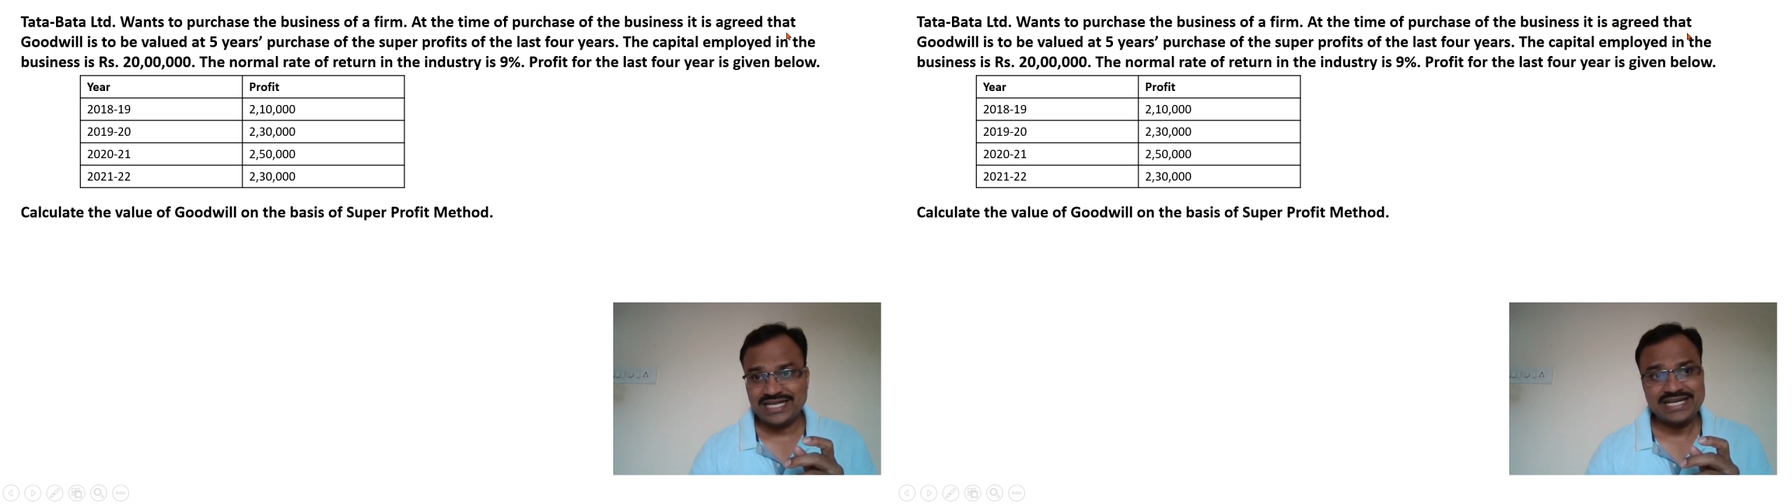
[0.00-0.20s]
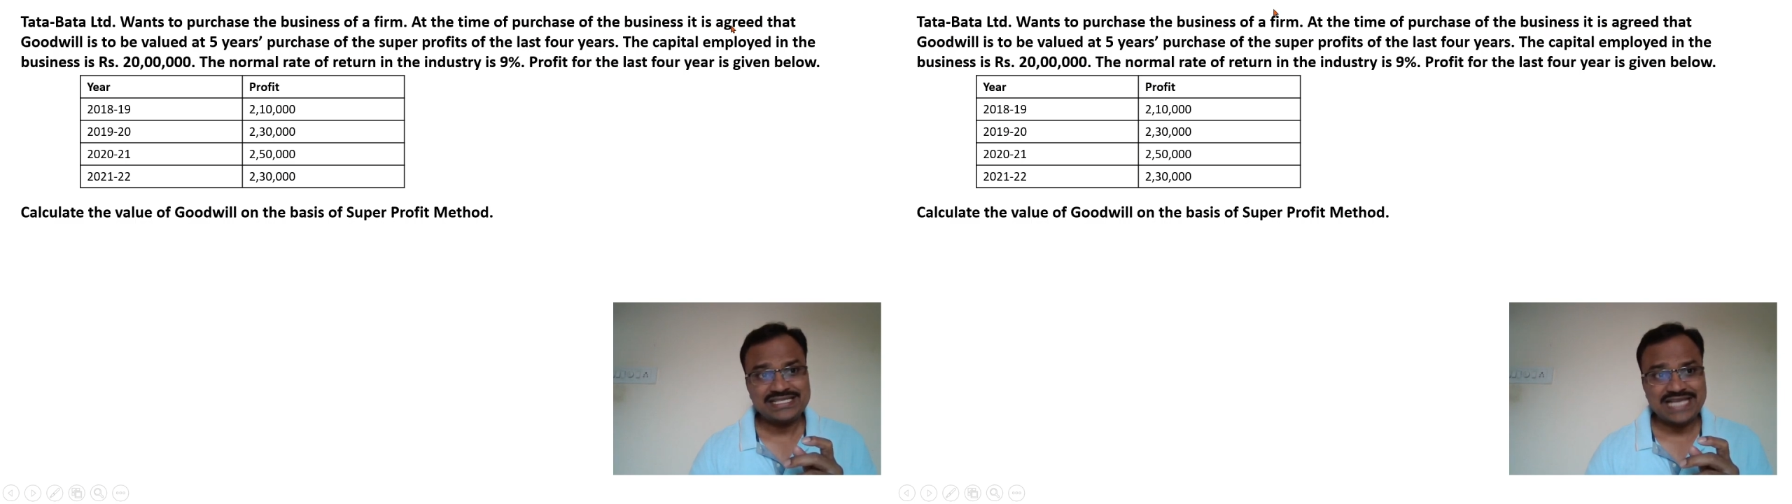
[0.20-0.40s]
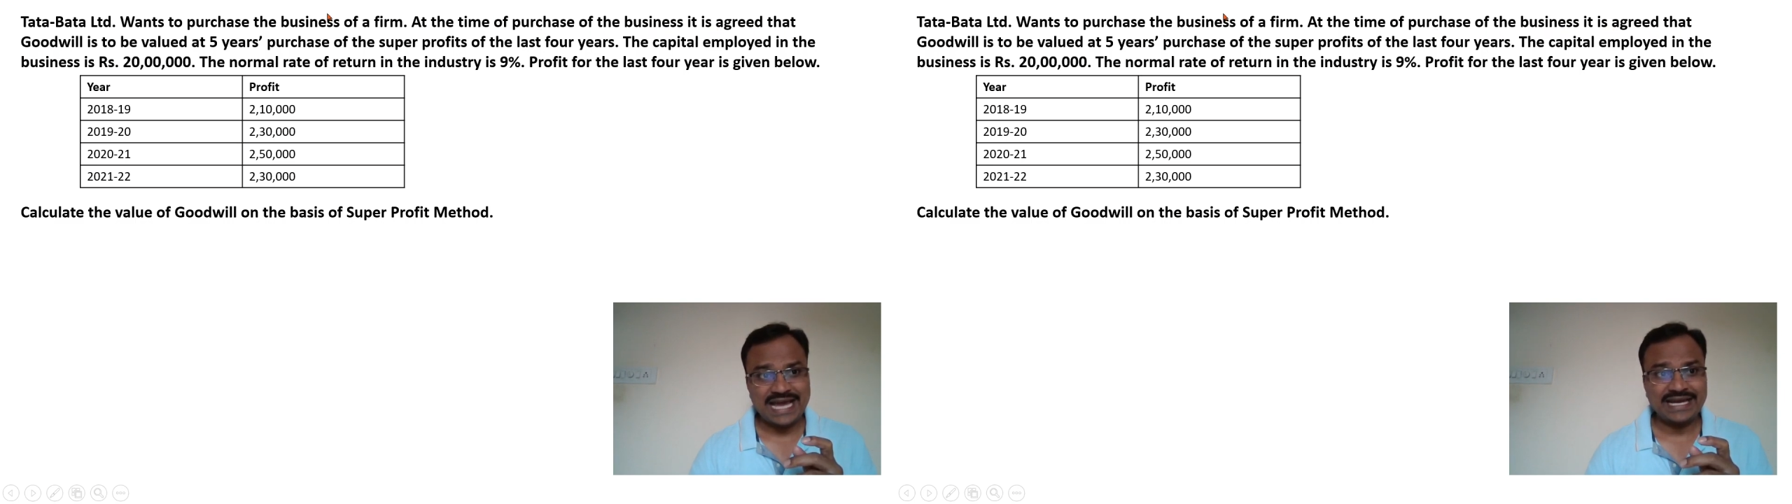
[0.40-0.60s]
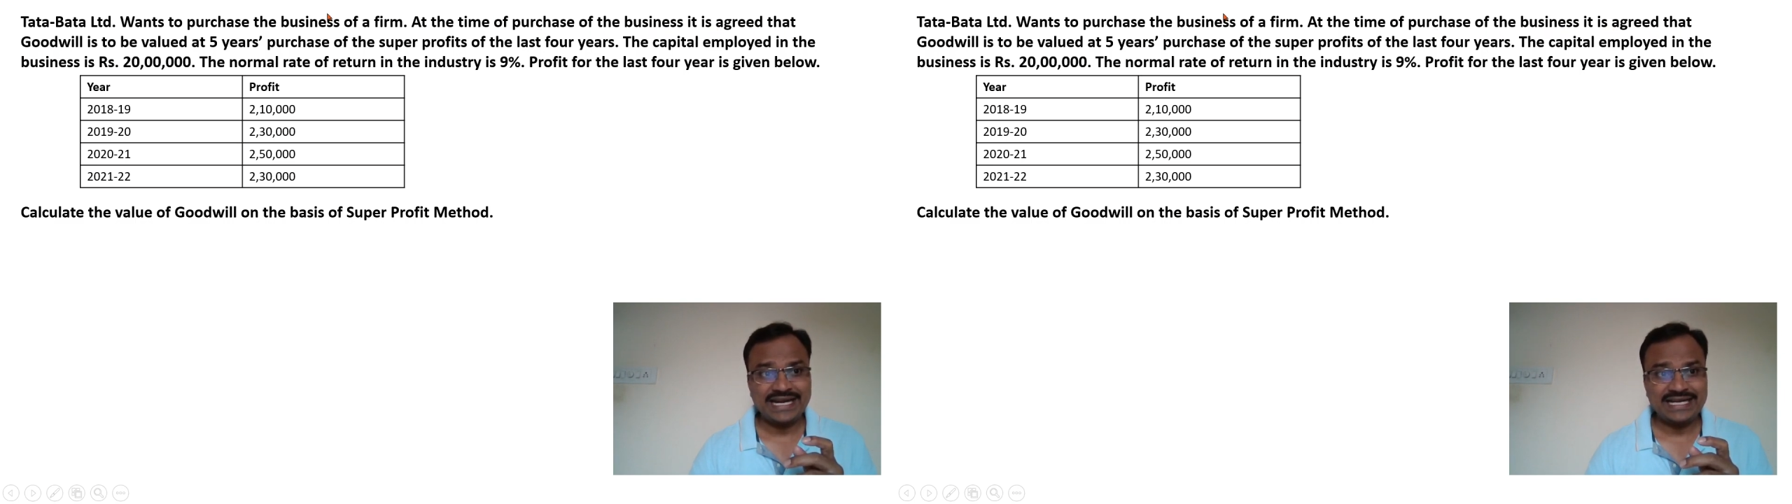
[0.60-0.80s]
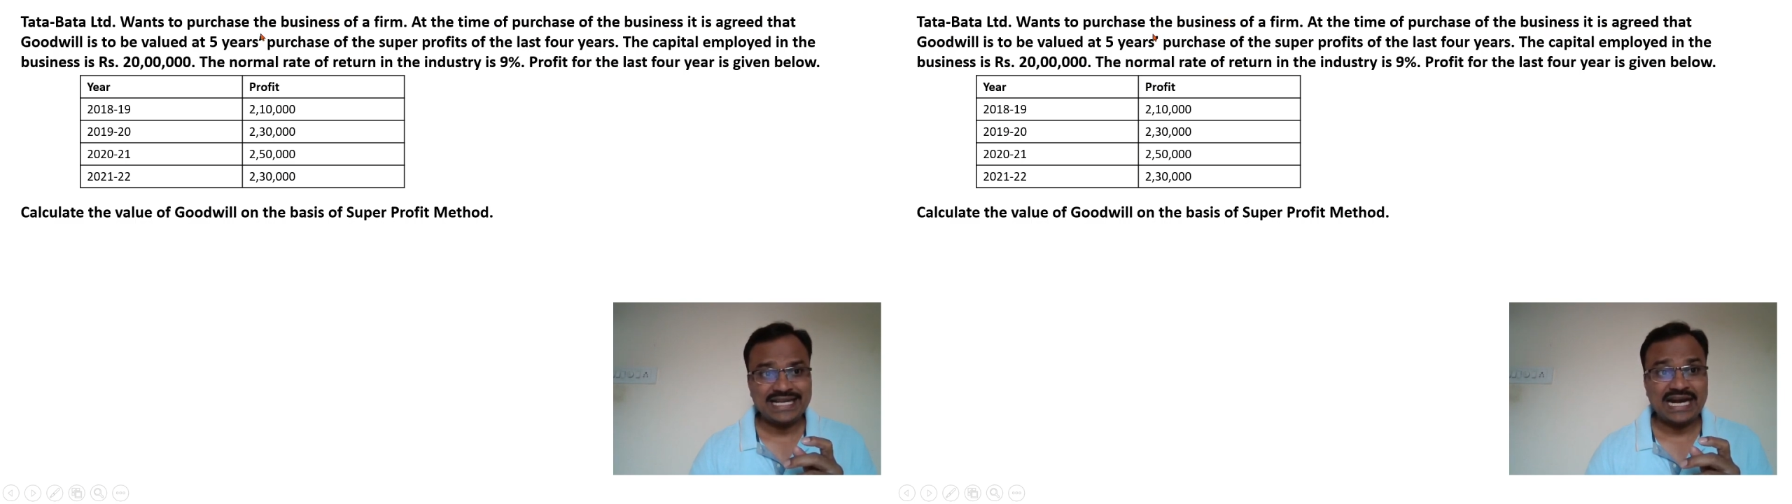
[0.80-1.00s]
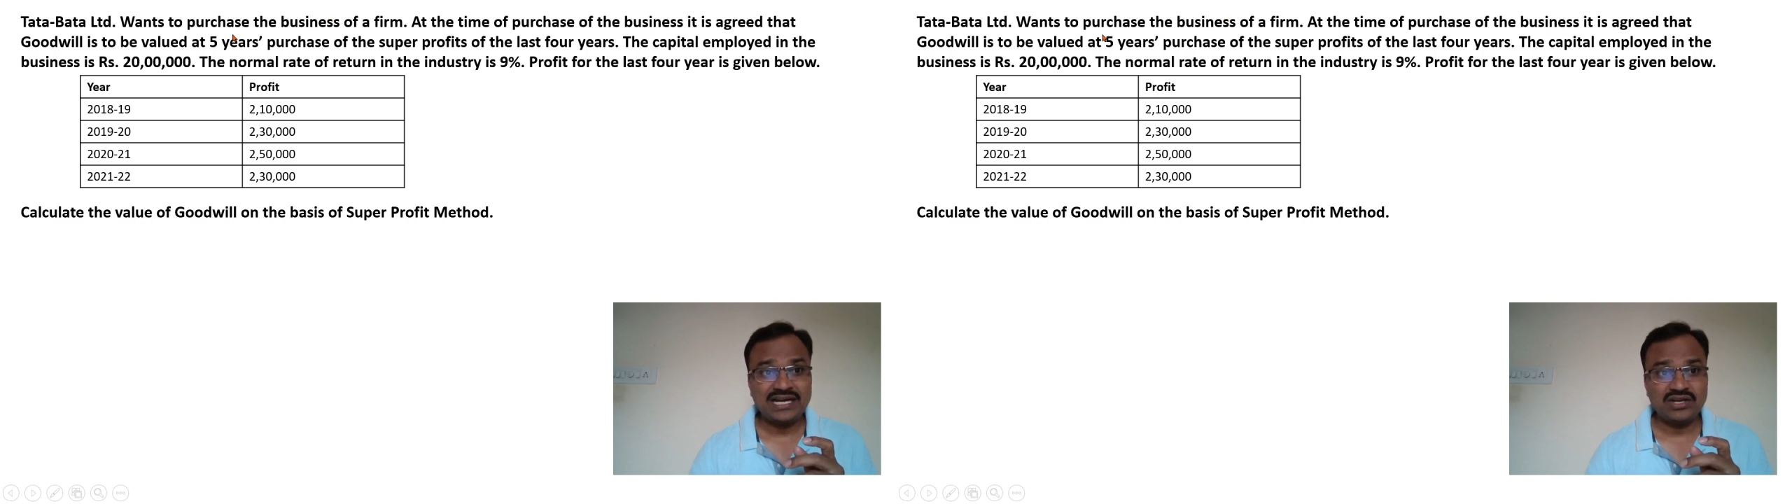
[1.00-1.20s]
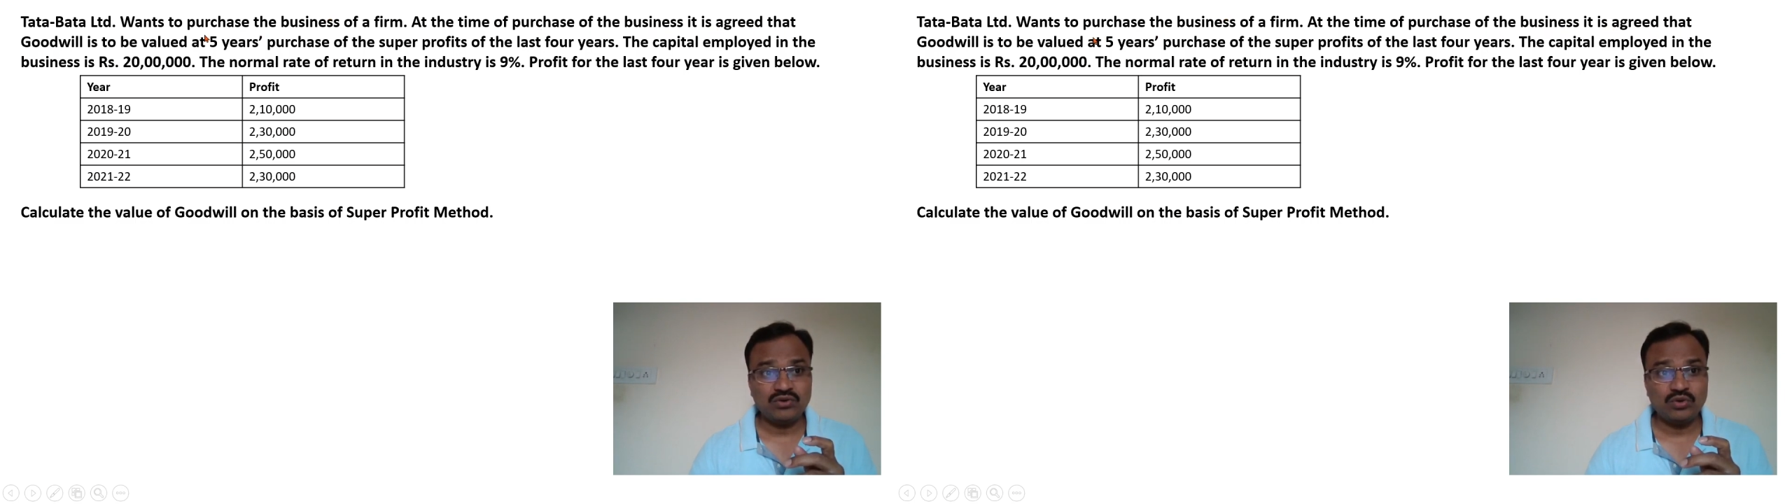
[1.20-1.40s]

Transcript: it is agreed that